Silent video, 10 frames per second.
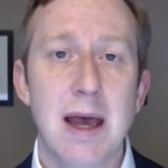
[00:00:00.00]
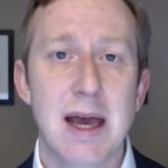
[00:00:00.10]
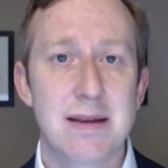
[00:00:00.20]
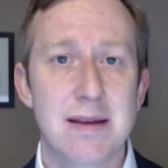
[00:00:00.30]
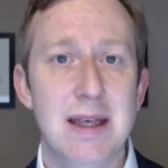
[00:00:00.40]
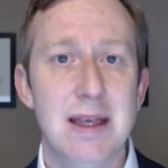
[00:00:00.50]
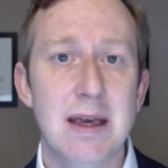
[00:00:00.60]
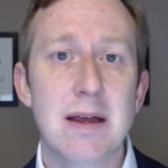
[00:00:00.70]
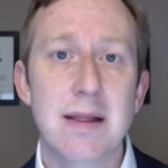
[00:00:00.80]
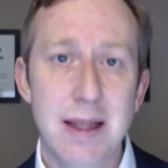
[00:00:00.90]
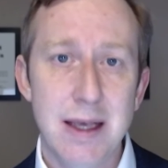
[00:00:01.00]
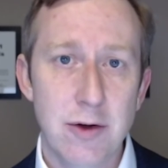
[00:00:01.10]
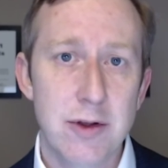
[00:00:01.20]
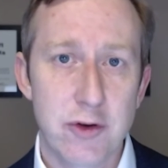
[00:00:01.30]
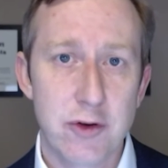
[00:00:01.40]
as the
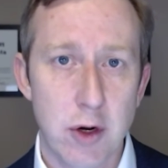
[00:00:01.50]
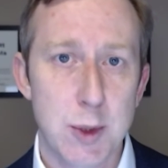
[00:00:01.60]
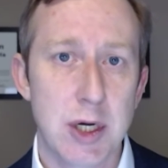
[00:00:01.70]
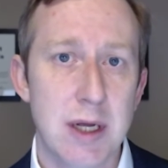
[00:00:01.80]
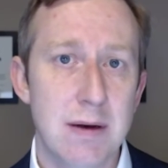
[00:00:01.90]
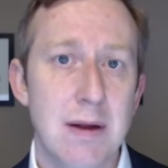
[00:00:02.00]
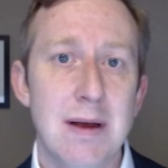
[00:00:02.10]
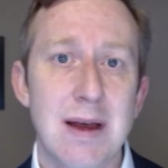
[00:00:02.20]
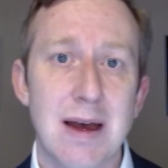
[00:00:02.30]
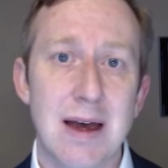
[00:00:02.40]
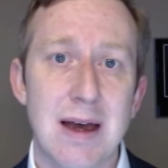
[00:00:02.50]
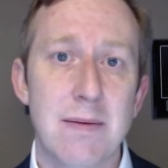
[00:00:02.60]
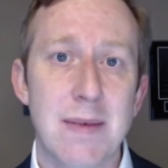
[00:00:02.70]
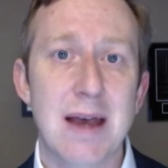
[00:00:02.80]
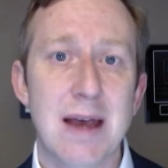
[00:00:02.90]
legal description
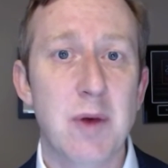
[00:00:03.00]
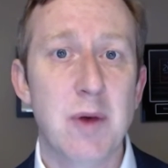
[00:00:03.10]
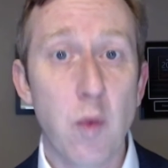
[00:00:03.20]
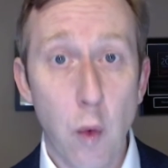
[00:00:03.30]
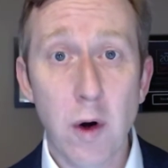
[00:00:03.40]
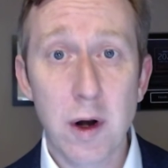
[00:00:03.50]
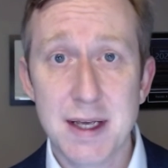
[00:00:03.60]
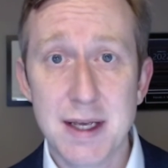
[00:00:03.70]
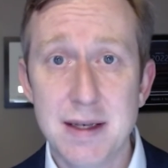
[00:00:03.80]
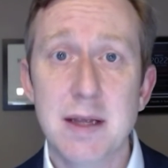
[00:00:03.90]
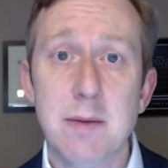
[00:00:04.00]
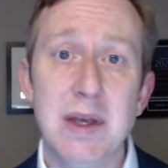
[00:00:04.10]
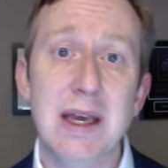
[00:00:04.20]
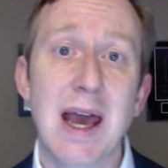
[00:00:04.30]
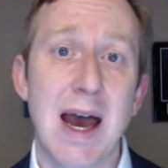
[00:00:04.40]
has been warranted to
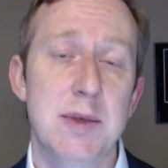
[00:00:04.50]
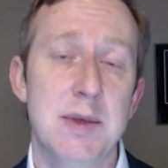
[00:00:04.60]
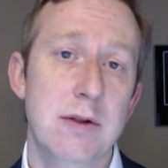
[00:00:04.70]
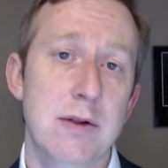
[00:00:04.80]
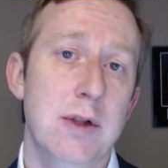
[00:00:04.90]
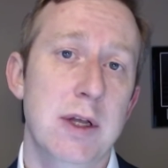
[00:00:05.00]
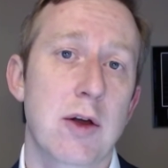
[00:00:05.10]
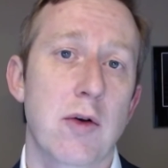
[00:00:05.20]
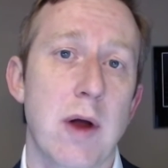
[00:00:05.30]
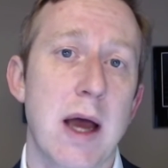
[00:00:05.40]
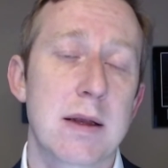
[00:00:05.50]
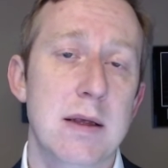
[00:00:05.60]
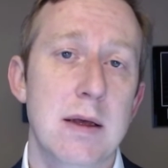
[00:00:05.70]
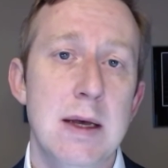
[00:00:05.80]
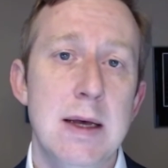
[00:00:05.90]
be absolutely correct.